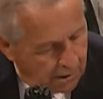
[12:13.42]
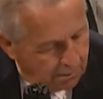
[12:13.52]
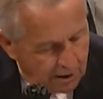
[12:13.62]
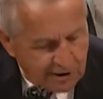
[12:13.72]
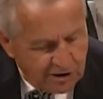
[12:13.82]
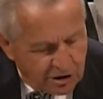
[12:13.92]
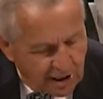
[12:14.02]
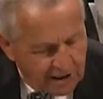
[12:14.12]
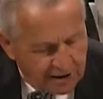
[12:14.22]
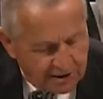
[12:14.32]
Much has
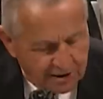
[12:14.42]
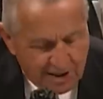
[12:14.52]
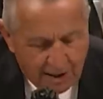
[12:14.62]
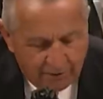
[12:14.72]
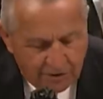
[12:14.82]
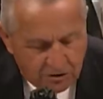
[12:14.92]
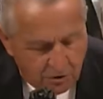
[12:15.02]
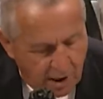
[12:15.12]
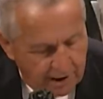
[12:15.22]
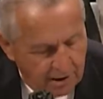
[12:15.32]
changed since the time of its
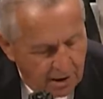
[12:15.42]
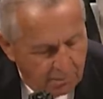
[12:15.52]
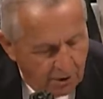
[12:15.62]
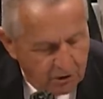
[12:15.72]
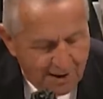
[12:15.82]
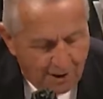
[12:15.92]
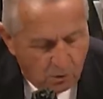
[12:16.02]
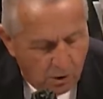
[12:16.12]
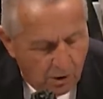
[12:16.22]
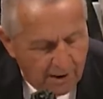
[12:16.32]
writing, both about
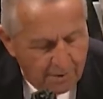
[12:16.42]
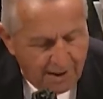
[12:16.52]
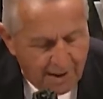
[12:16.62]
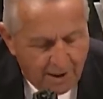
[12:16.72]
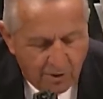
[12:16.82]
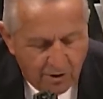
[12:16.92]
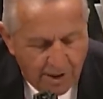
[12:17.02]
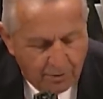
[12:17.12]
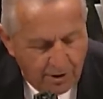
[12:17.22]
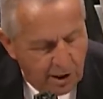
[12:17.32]
war and about how we are
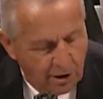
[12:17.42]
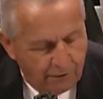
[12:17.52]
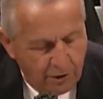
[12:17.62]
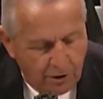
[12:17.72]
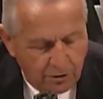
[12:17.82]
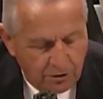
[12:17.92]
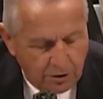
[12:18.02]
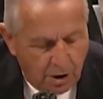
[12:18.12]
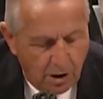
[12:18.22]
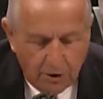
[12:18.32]
able to care for those
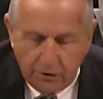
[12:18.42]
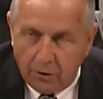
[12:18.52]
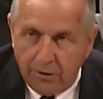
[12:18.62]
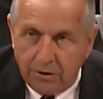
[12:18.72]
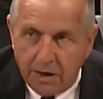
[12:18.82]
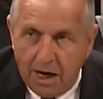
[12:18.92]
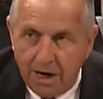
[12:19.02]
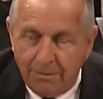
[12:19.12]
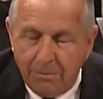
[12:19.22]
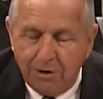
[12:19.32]
scarred during their
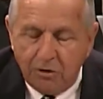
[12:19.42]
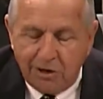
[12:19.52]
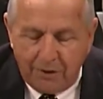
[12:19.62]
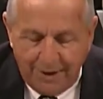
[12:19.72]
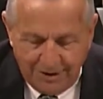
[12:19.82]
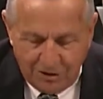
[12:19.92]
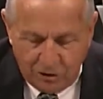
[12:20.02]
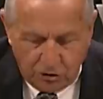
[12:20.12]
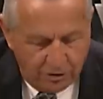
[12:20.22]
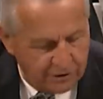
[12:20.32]
time in military
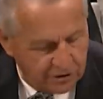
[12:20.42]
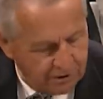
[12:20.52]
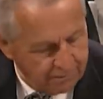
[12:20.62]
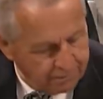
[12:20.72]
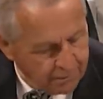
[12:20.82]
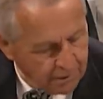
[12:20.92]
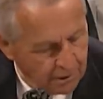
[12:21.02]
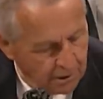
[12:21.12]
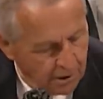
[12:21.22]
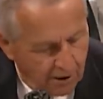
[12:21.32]
service.
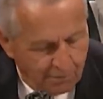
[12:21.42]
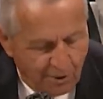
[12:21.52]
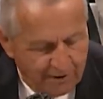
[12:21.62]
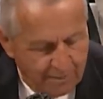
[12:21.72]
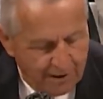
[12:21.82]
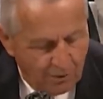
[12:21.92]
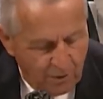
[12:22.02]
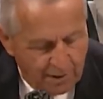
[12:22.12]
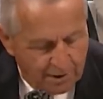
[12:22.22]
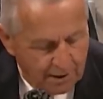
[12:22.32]
Our brave men and
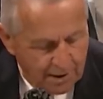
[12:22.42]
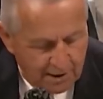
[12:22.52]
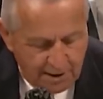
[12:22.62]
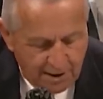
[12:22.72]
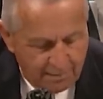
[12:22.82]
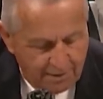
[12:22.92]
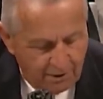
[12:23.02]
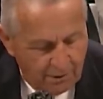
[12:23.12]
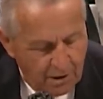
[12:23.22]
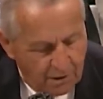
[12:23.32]
women need not
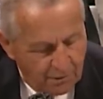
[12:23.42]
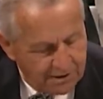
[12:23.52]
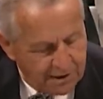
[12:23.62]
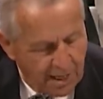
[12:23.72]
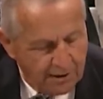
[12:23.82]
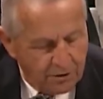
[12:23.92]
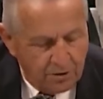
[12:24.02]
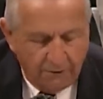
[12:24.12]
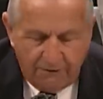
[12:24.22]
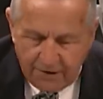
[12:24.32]
be resigned
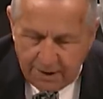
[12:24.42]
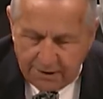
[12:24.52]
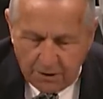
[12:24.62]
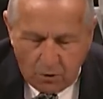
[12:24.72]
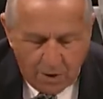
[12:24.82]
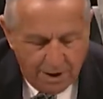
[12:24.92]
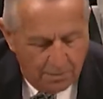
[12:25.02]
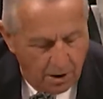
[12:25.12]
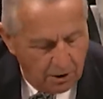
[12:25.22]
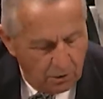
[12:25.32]
to the fate
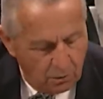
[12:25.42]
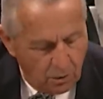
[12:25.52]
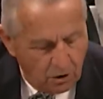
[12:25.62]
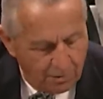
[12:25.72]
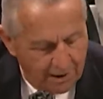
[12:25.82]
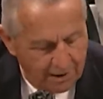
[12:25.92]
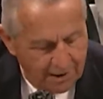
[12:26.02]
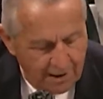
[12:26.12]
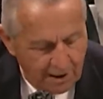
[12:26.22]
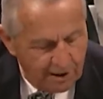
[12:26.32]
Remarque wrote about,
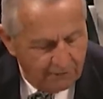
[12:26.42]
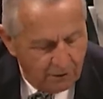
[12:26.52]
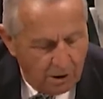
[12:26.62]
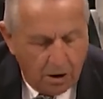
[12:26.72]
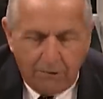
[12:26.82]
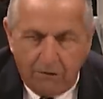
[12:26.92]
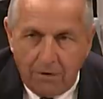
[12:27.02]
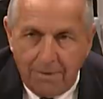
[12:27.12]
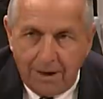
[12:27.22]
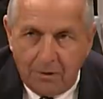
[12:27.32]
yet for all of
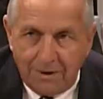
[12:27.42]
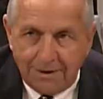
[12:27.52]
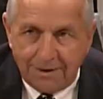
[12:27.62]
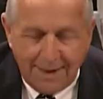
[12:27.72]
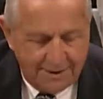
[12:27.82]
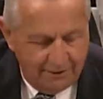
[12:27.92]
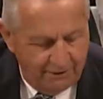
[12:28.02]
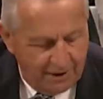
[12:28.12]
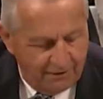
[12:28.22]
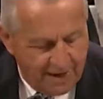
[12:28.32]
our medical and
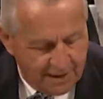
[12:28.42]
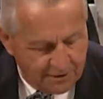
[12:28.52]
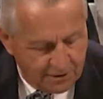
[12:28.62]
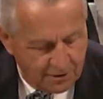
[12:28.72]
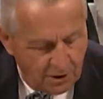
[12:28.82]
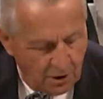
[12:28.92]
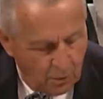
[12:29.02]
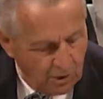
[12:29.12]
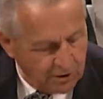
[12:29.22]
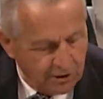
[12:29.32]
scientific advances,
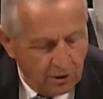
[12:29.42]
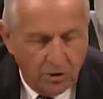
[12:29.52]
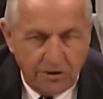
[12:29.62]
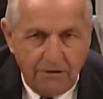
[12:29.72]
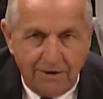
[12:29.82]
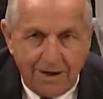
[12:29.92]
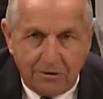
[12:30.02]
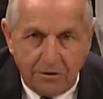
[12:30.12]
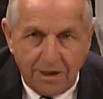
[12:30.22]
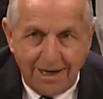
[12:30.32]
we are still losing
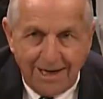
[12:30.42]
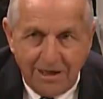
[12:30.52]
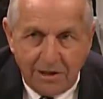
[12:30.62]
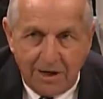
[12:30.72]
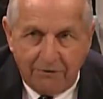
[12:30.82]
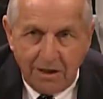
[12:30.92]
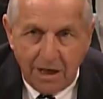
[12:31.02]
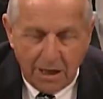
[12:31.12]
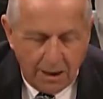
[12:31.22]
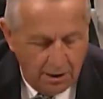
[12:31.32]
veterans each and every
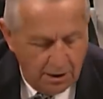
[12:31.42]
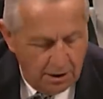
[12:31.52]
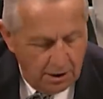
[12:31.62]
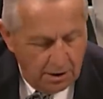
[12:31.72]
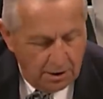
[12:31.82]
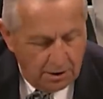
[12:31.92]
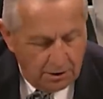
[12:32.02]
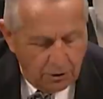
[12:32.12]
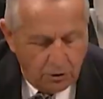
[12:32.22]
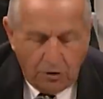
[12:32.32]
day
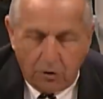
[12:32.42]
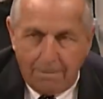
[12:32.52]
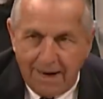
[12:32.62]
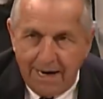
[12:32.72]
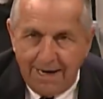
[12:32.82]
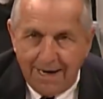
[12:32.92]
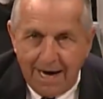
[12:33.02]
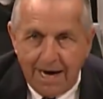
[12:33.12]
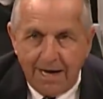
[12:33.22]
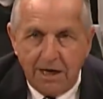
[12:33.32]
due to their pain
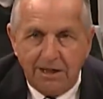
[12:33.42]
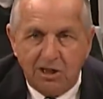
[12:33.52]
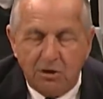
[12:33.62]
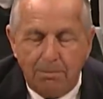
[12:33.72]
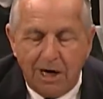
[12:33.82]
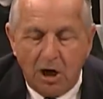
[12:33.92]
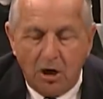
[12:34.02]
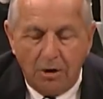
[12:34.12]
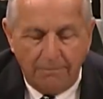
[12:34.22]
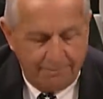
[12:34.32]
and despair.